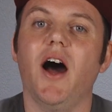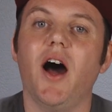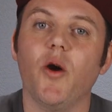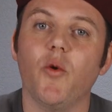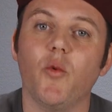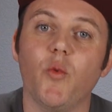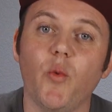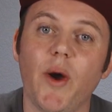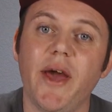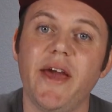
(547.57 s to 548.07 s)

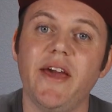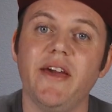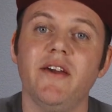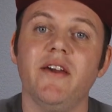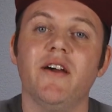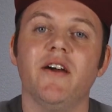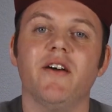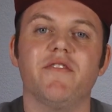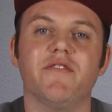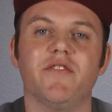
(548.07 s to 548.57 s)

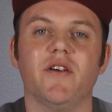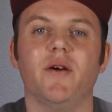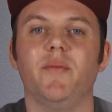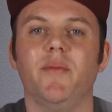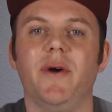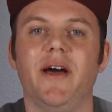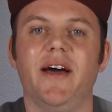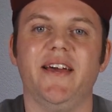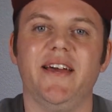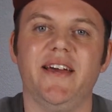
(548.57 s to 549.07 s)
away
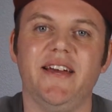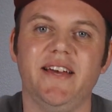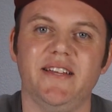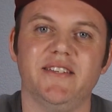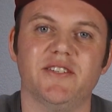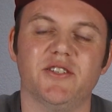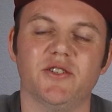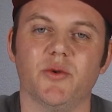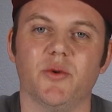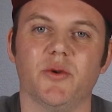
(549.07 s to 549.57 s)
from a
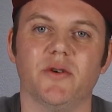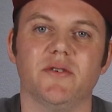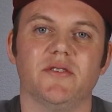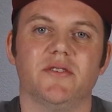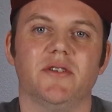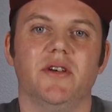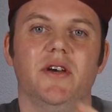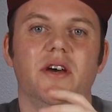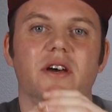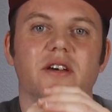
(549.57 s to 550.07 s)
heat
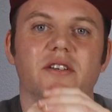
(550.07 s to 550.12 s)
source.